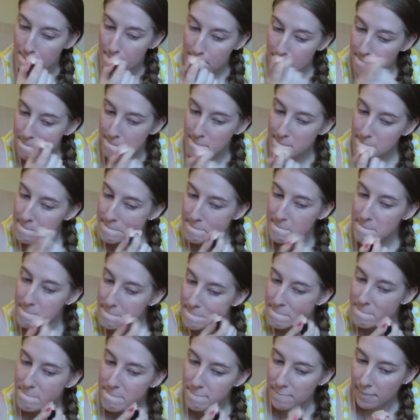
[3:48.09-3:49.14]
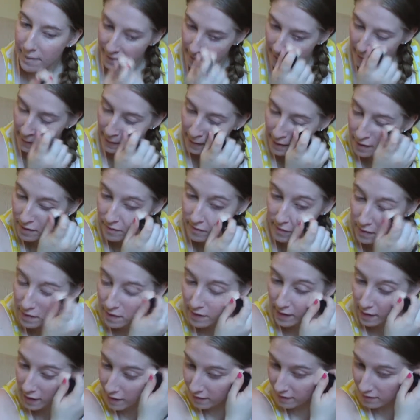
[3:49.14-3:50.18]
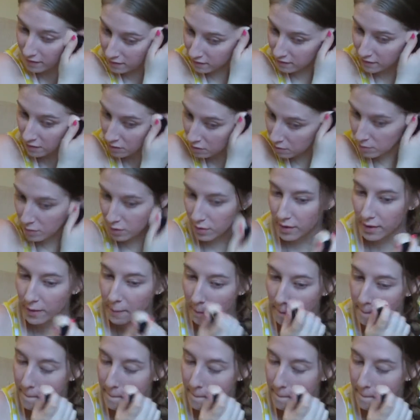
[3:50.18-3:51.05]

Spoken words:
and blend everything out a little more.